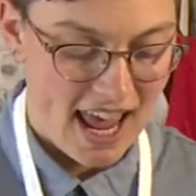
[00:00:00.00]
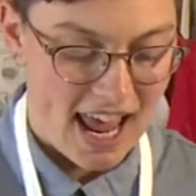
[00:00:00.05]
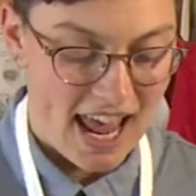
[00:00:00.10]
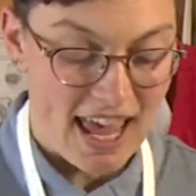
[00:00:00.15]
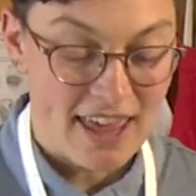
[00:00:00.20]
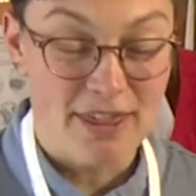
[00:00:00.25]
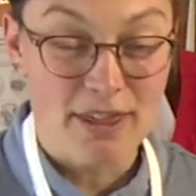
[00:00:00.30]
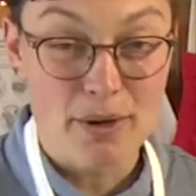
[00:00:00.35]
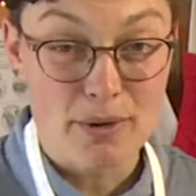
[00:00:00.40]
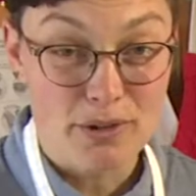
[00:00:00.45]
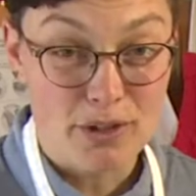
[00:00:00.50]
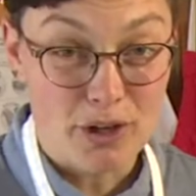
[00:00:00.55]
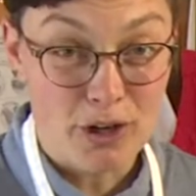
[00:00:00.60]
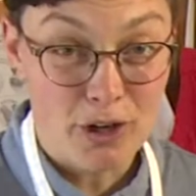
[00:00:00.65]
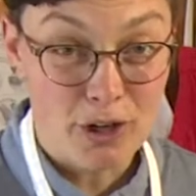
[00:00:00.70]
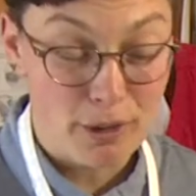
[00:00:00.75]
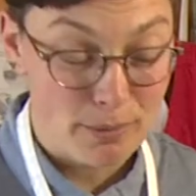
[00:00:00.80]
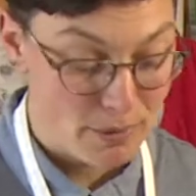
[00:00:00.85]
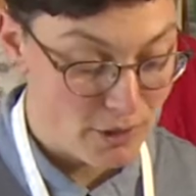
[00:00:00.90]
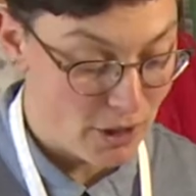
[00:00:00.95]
And those
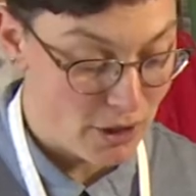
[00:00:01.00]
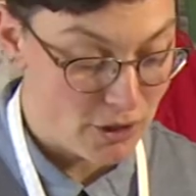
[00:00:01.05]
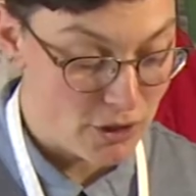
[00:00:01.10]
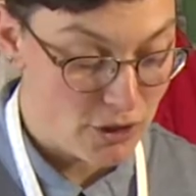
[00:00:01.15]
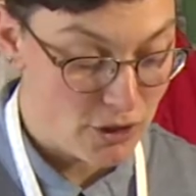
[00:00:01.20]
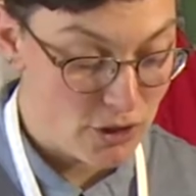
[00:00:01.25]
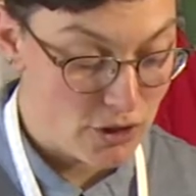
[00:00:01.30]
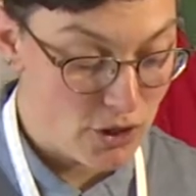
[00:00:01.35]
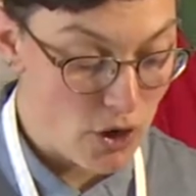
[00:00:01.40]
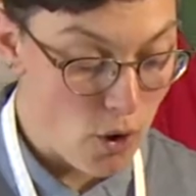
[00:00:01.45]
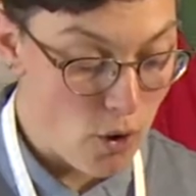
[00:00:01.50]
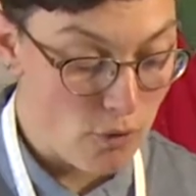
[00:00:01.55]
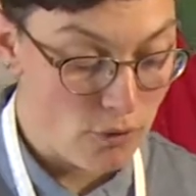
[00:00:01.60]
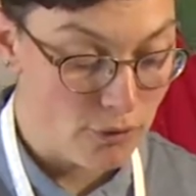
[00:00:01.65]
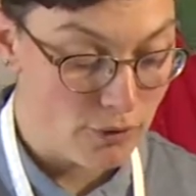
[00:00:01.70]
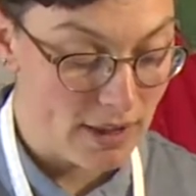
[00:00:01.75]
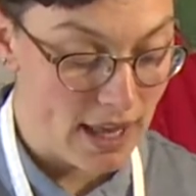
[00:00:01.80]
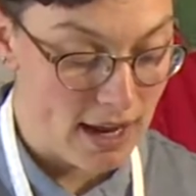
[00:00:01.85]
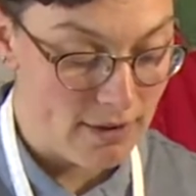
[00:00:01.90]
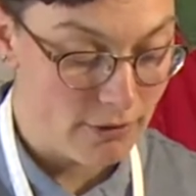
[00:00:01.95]
herbs are so
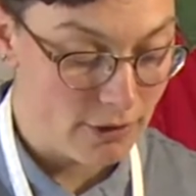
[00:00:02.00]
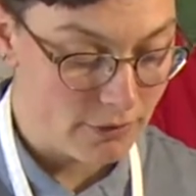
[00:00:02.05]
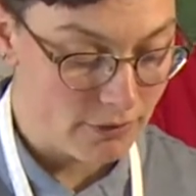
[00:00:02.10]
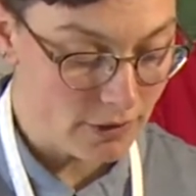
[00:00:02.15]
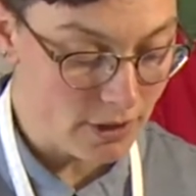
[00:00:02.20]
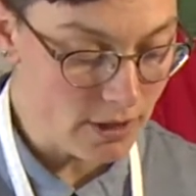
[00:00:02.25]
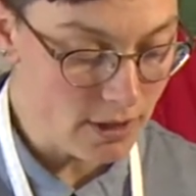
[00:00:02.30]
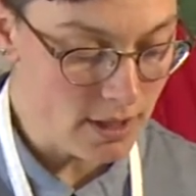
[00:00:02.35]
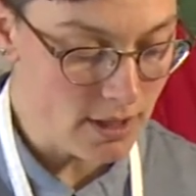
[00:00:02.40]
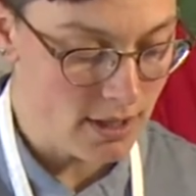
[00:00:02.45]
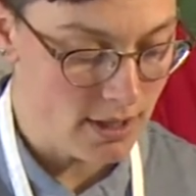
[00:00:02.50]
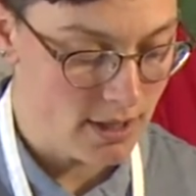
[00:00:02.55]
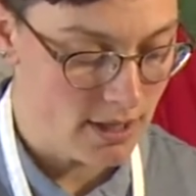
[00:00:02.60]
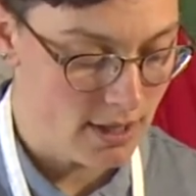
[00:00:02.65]
flavorful